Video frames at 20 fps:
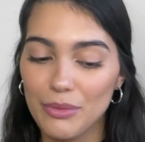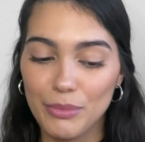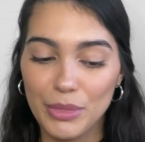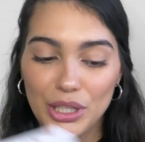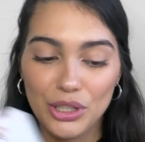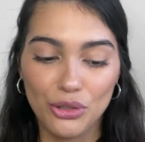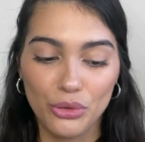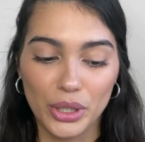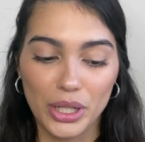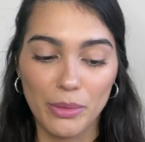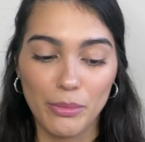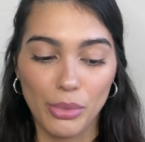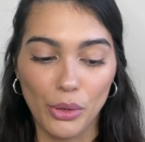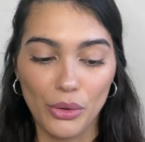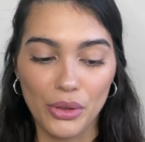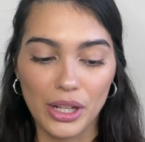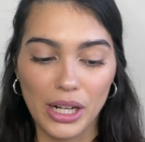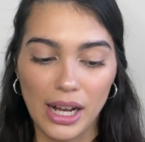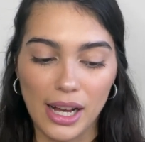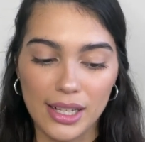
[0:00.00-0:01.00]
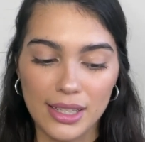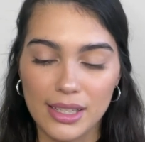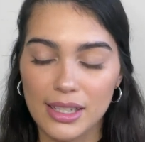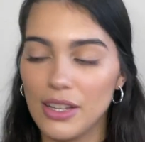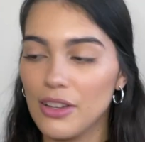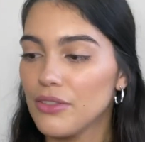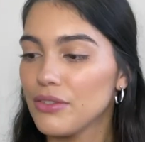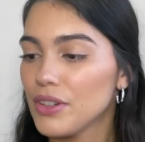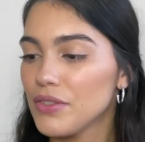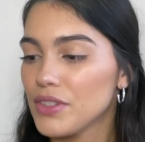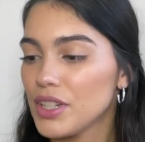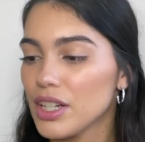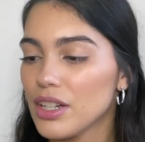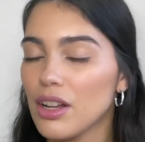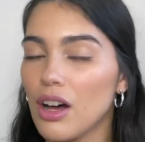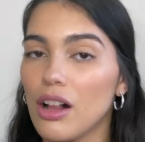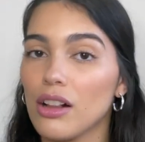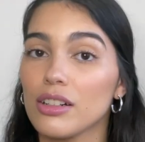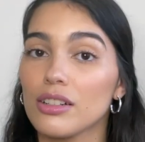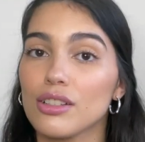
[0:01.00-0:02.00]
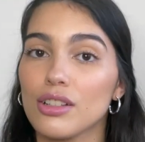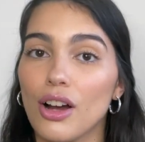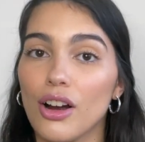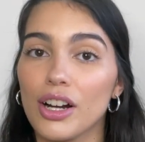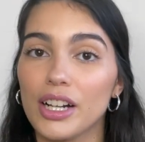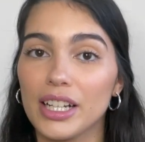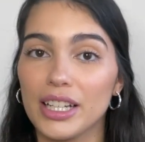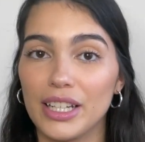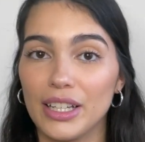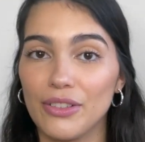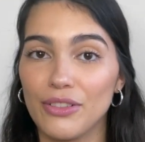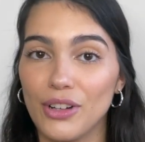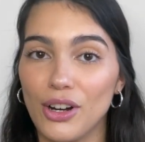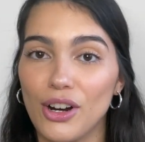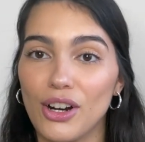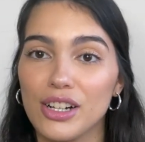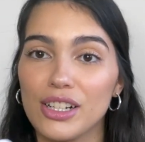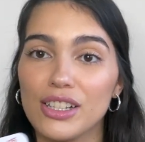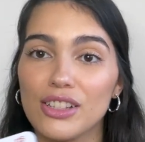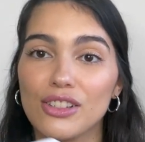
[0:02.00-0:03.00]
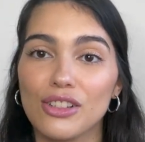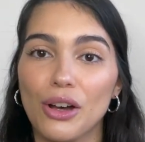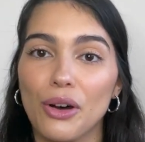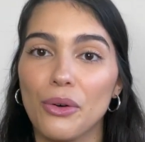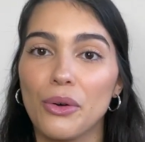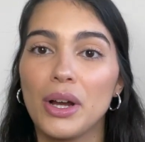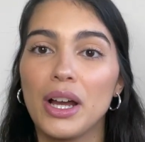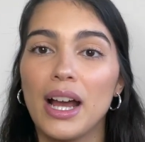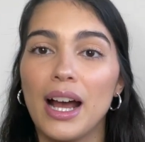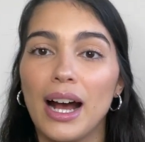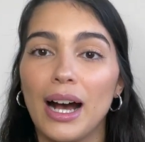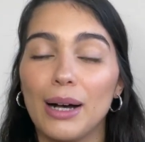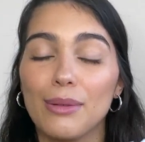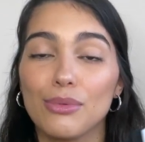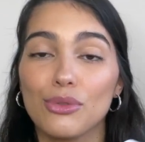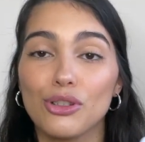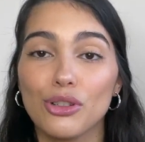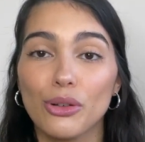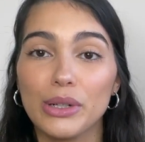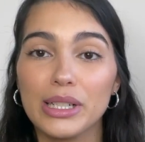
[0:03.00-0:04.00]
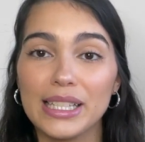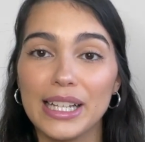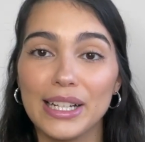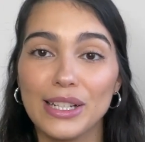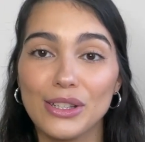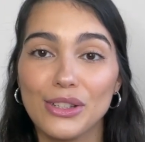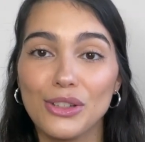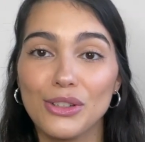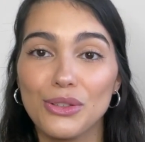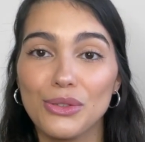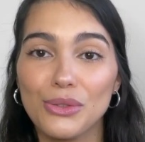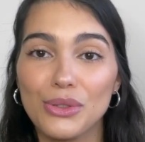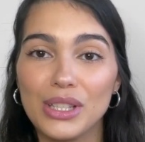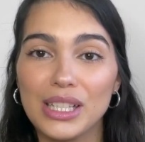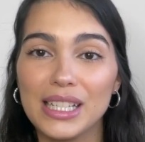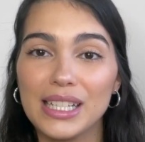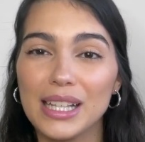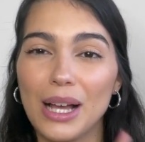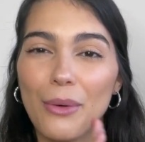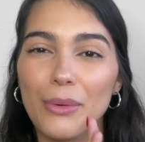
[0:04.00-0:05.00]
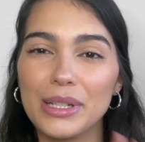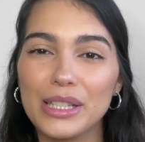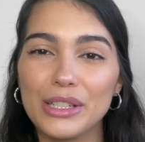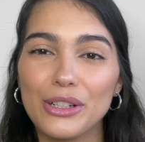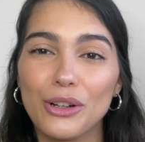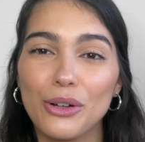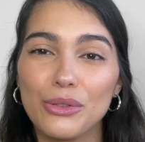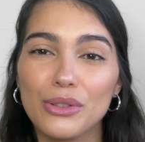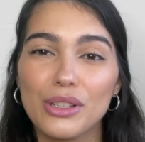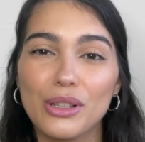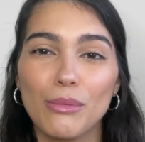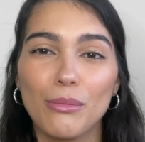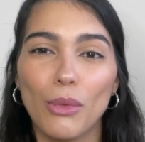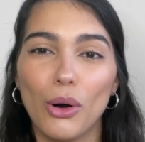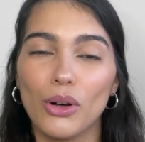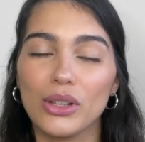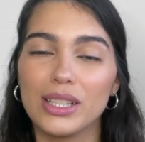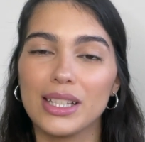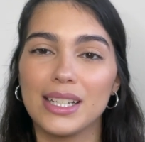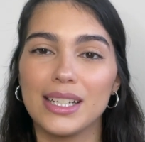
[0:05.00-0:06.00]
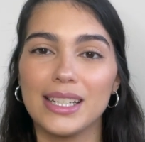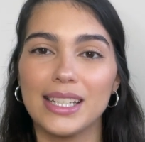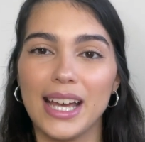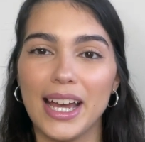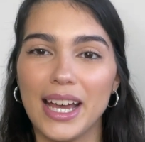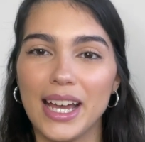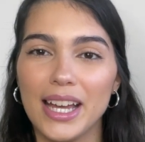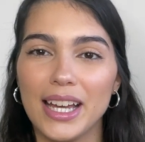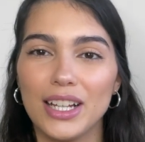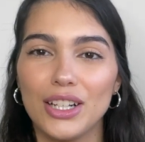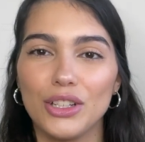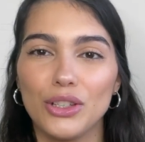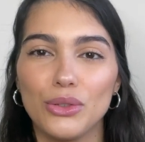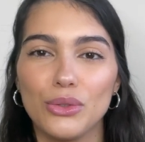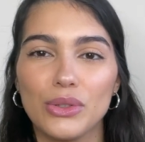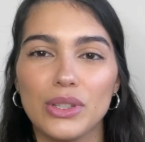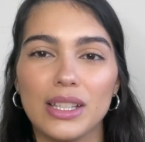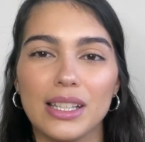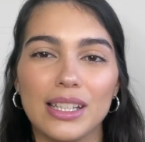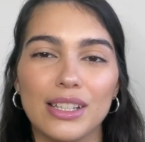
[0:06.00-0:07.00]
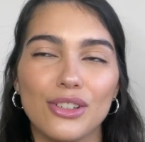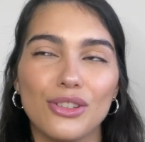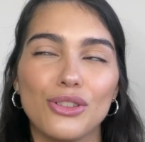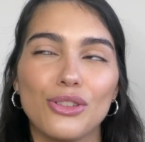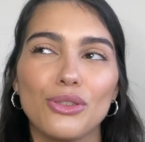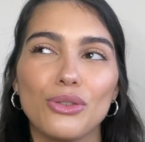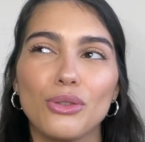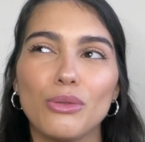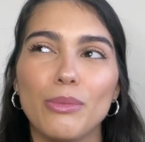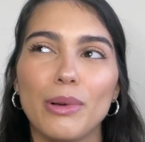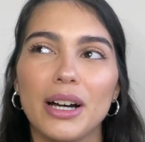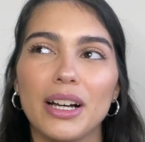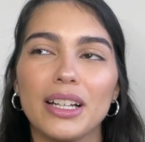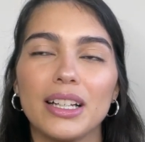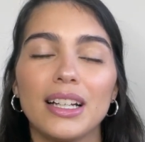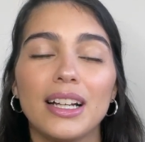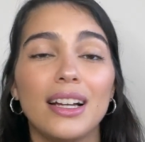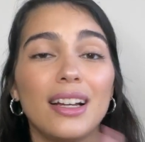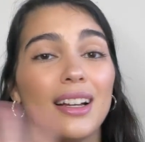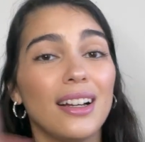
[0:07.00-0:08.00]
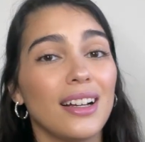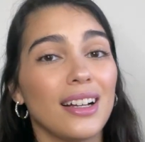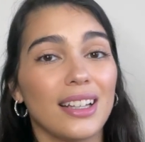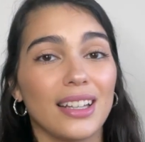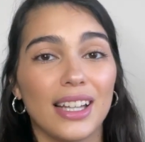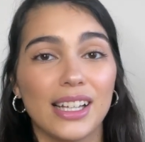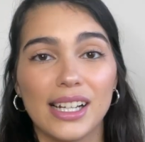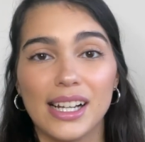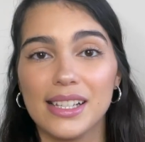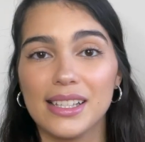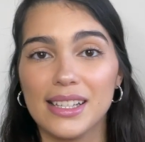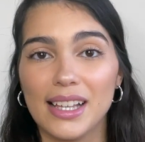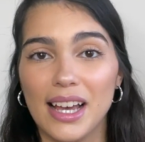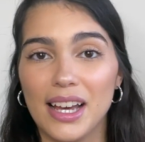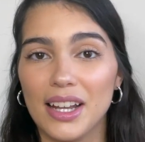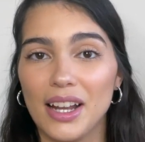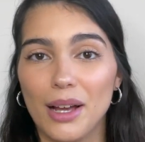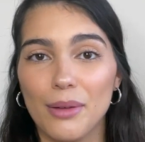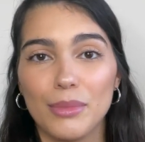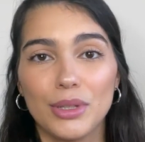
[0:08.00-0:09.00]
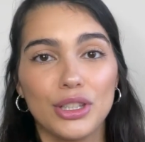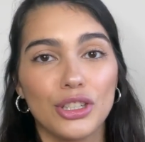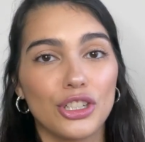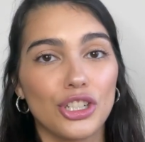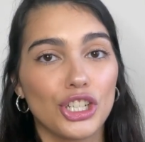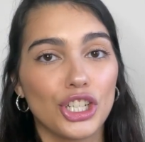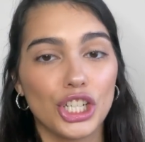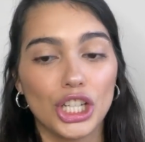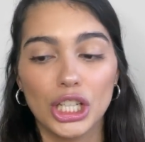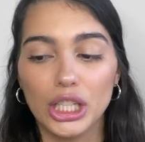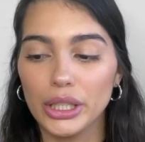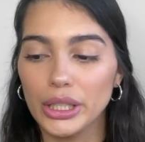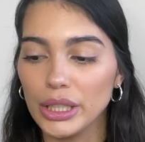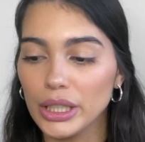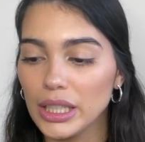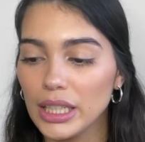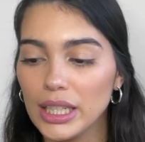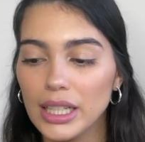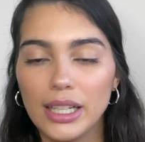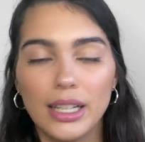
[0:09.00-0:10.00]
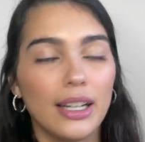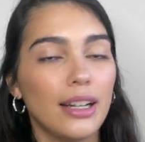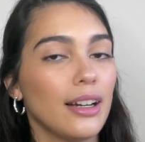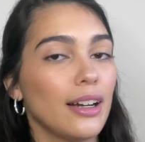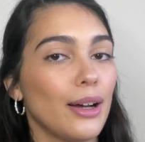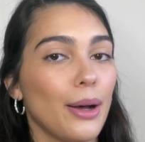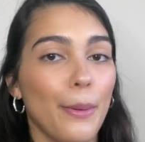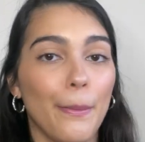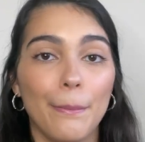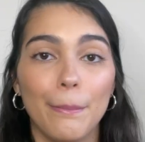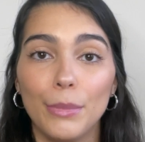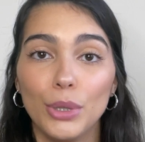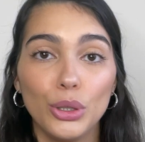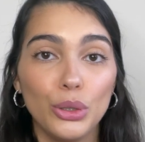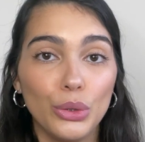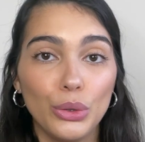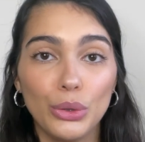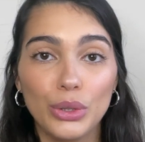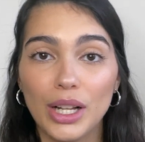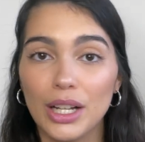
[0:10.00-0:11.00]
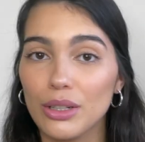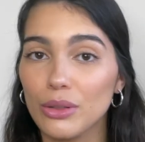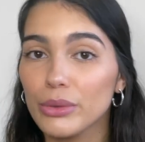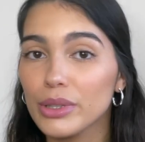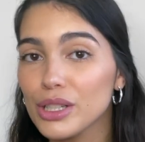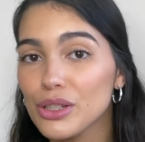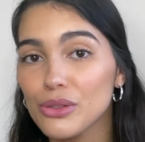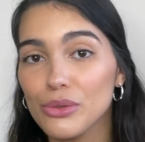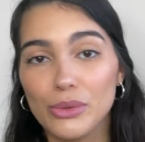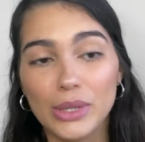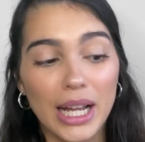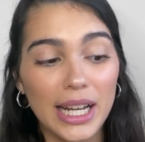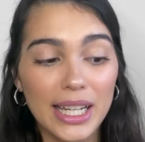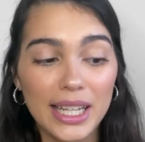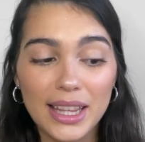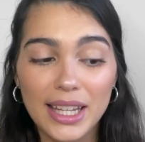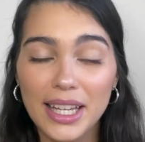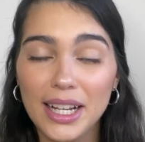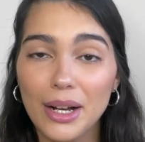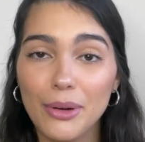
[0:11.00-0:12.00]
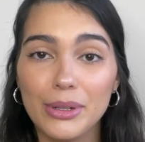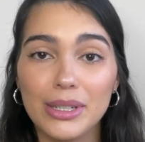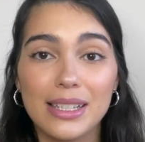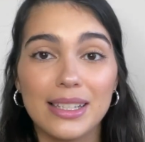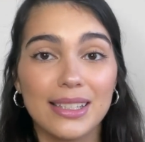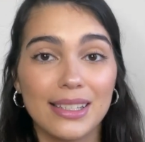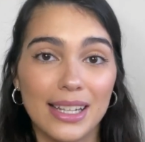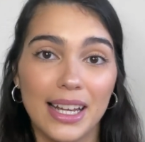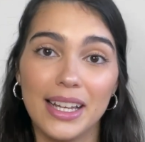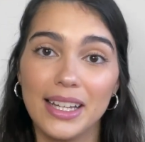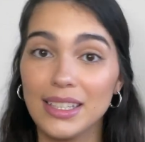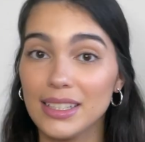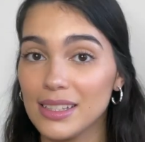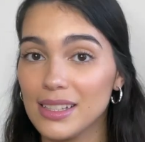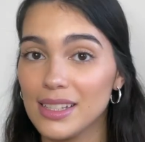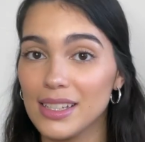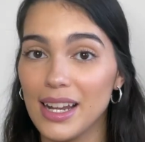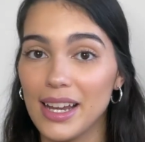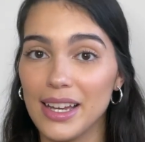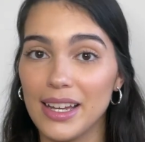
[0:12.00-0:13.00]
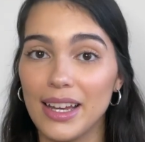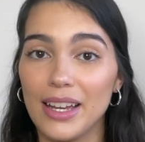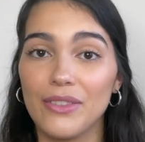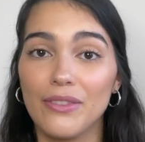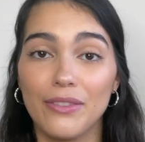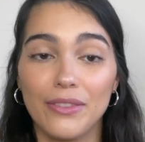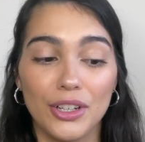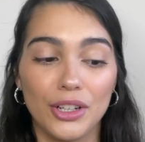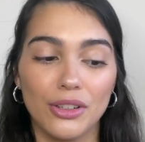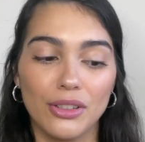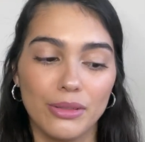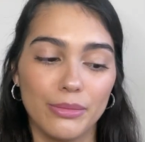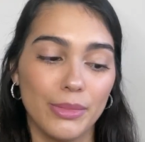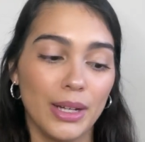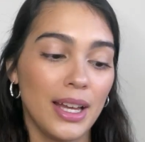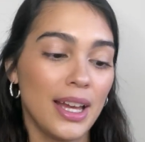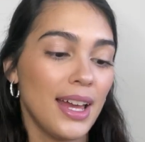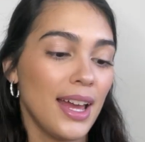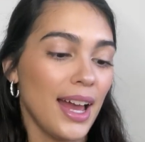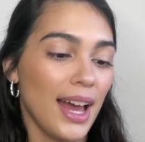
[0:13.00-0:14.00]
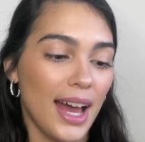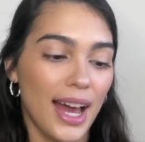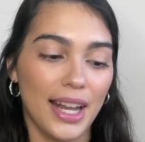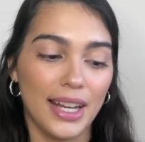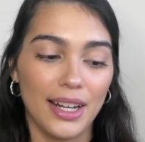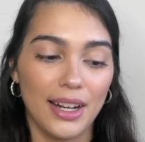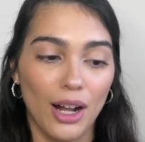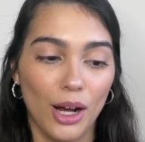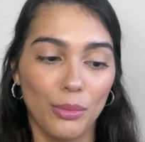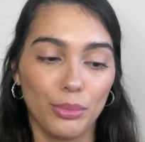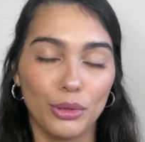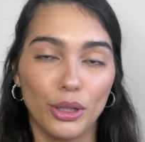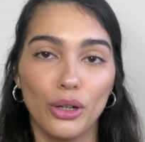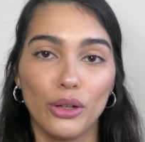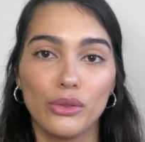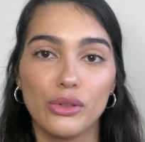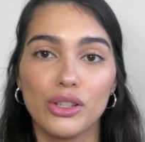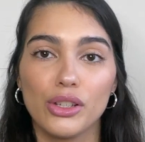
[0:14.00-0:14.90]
Me and Jordan both got fifteen dollar Target gift cards. So I'm so excited to use these. I was gonna go to the mall today and use these two, but like I said, I'm in the chill mood. I don't want to do anything. I want to stay in today and film, edit, upload.